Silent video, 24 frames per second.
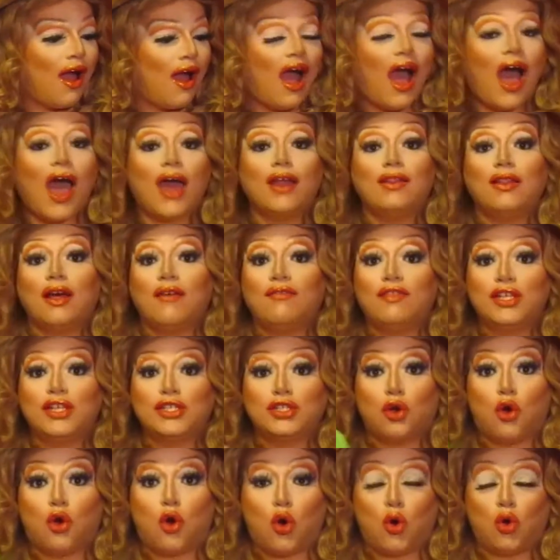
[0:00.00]
I love this
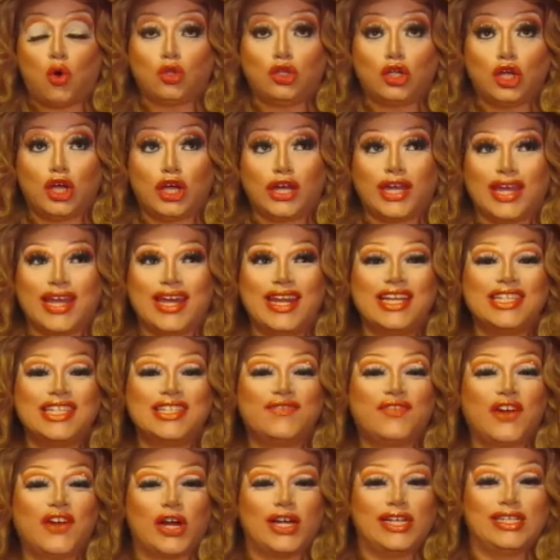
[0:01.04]
whole look. It is
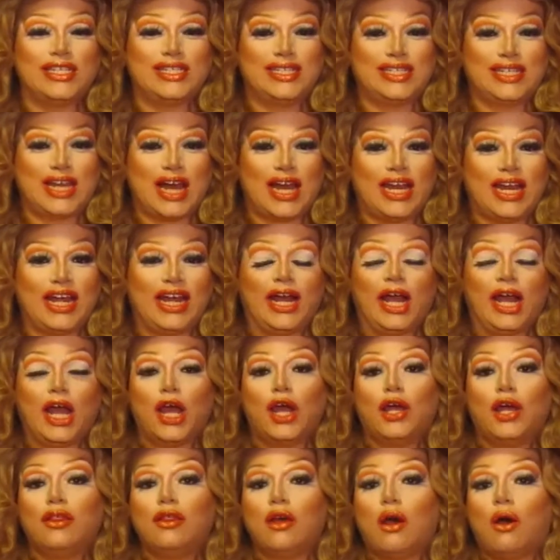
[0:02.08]
very stunning.
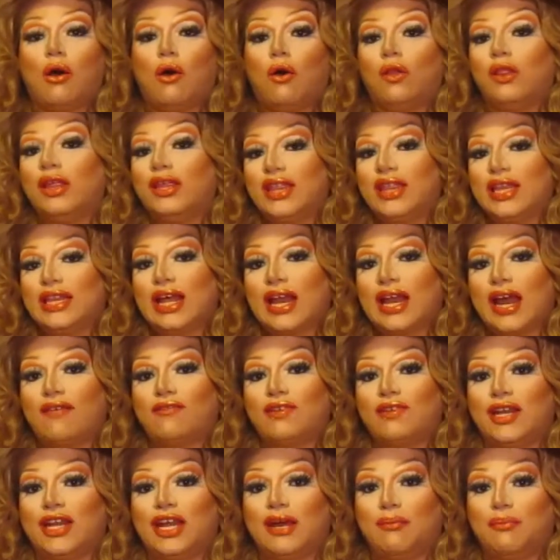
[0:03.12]
The only thing that I have to
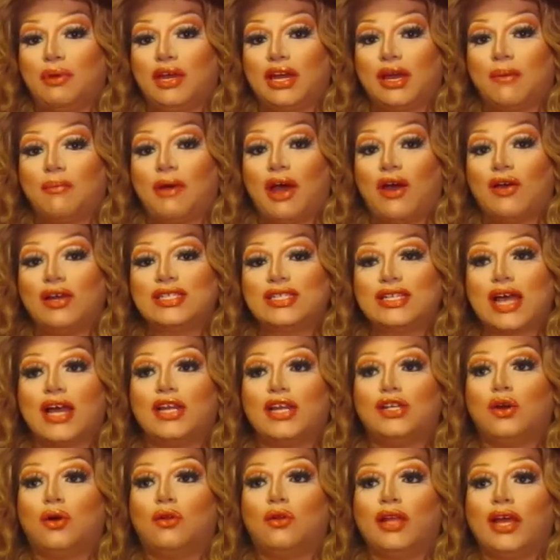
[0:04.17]
nitpick about is I
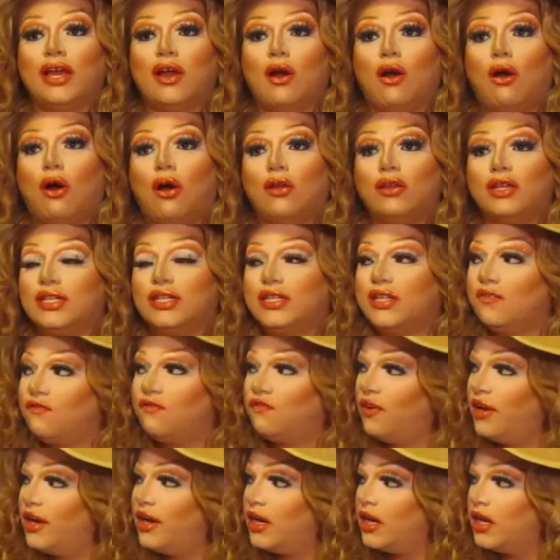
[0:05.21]
don't like all the
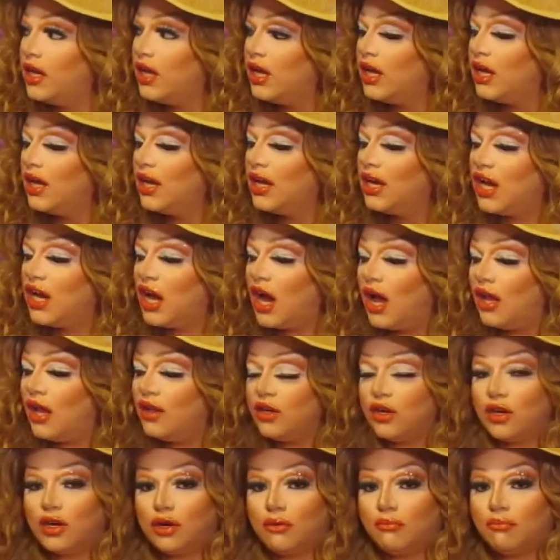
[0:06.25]
different
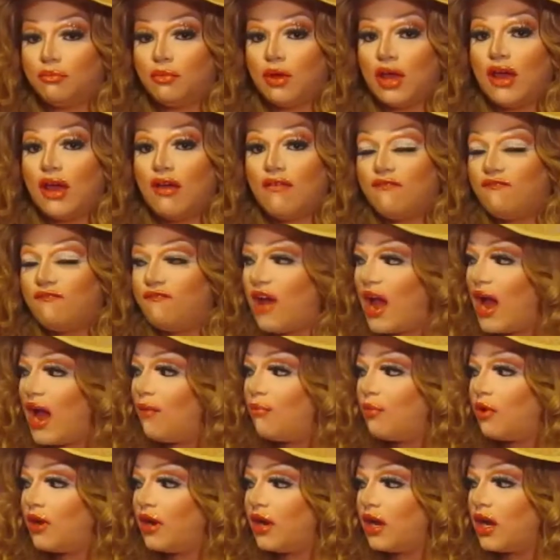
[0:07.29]
color
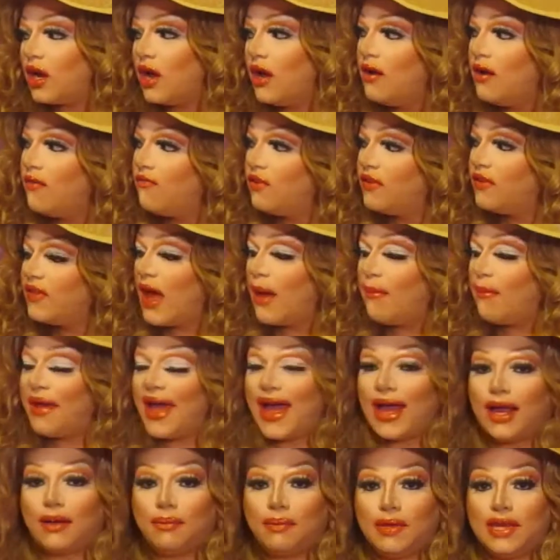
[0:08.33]
fabric for that
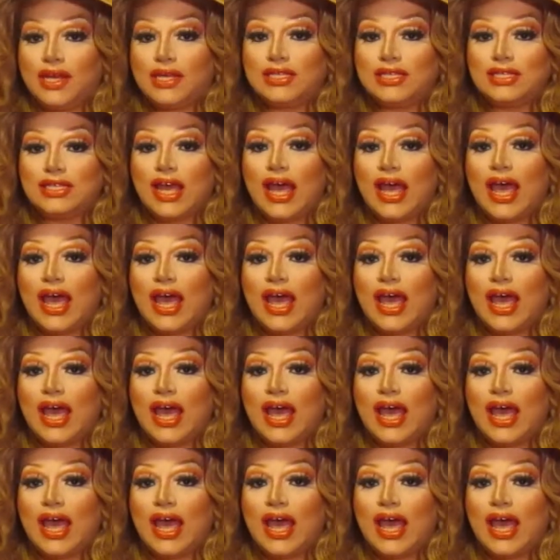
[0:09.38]
back piece.